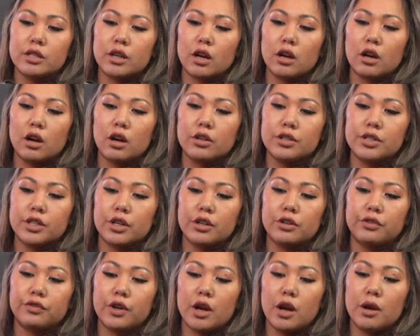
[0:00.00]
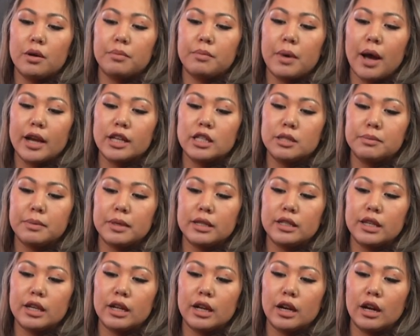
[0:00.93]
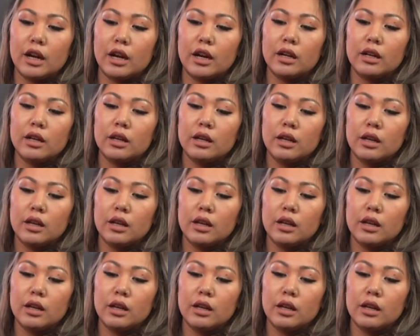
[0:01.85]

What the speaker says: are also from High Speed Gear.